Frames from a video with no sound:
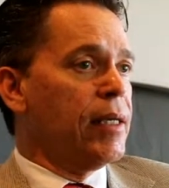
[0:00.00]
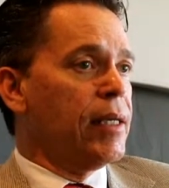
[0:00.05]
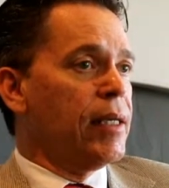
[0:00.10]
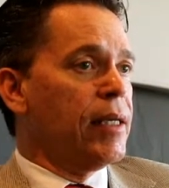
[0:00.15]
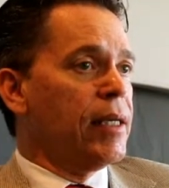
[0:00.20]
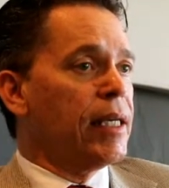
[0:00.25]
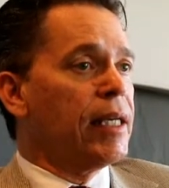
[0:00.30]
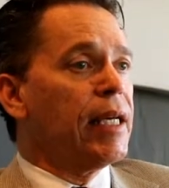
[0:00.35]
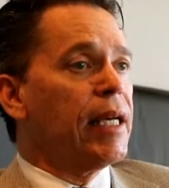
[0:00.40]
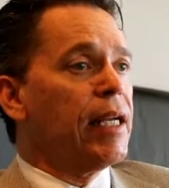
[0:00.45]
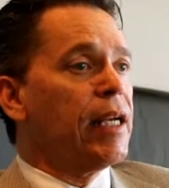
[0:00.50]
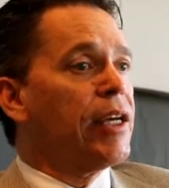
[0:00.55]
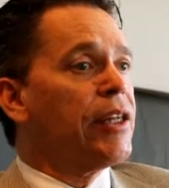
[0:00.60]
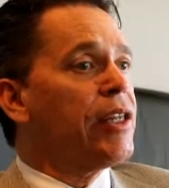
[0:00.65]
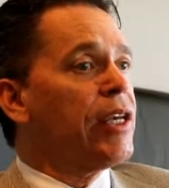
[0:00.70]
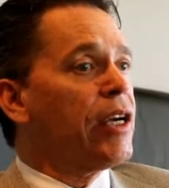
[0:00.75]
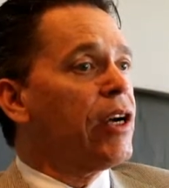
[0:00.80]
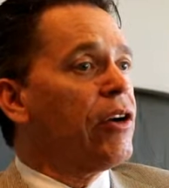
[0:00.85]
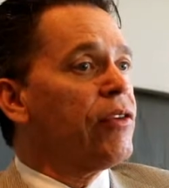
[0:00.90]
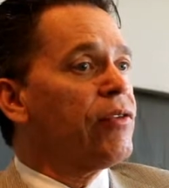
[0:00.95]
And again, I
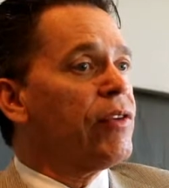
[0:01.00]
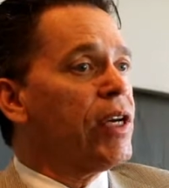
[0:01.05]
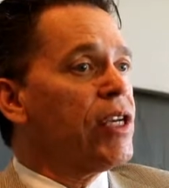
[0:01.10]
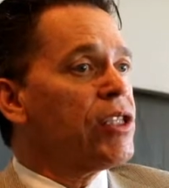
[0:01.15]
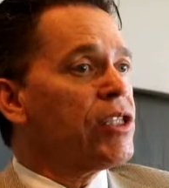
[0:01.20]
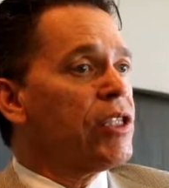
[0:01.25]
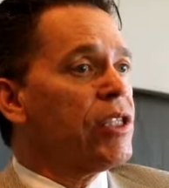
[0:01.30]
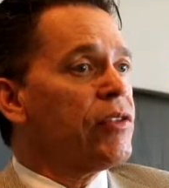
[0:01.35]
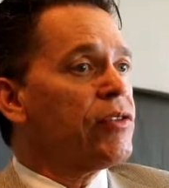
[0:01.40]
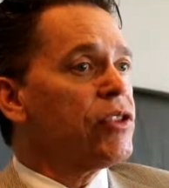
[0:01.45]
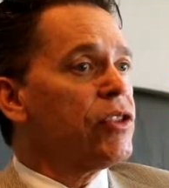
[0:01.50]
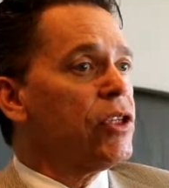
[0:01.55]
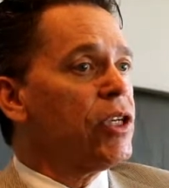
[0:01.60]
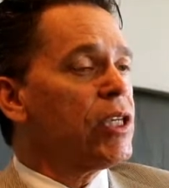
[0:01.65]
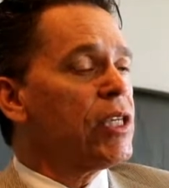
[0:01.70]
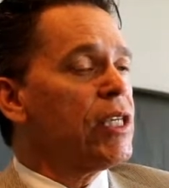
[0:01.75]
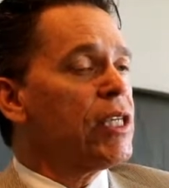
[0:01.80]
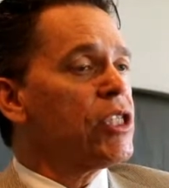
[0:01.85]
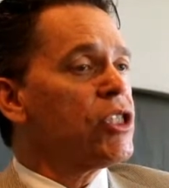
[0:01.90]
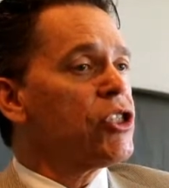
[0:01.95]
think our facelifts
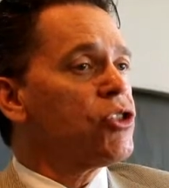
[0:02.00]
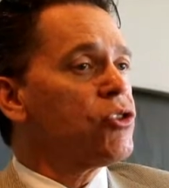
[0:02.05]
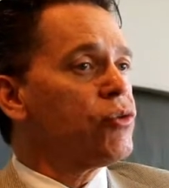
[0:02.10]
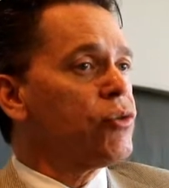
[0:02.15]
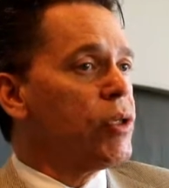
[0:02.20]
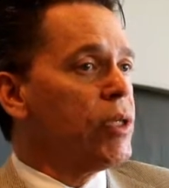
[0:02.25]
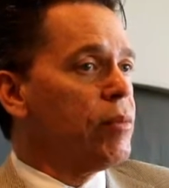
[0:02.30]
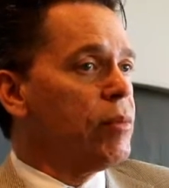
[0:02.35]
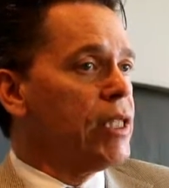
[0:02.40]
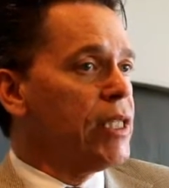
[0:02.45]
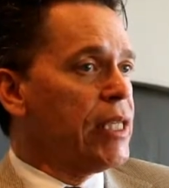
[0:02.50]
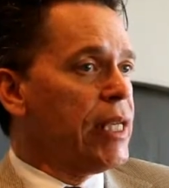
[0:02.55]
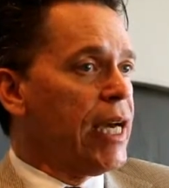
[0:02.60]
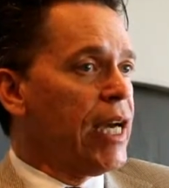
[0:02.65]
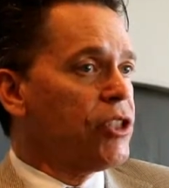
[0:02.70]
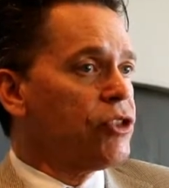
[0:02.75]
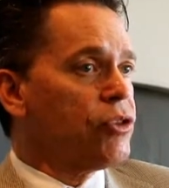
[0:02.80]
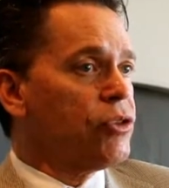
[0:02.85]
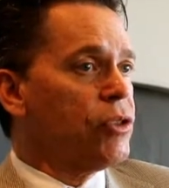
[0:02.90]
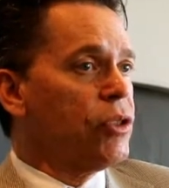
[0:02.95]
look extremely
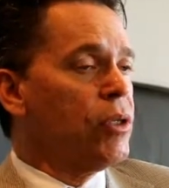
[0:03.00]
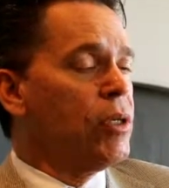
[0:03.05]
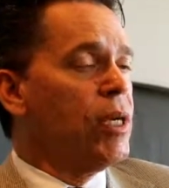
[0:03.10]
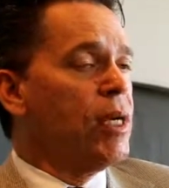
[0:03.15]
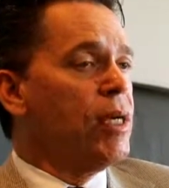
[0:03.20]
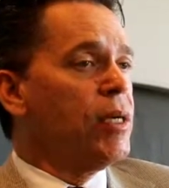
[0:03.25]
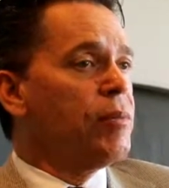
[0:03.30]
natural.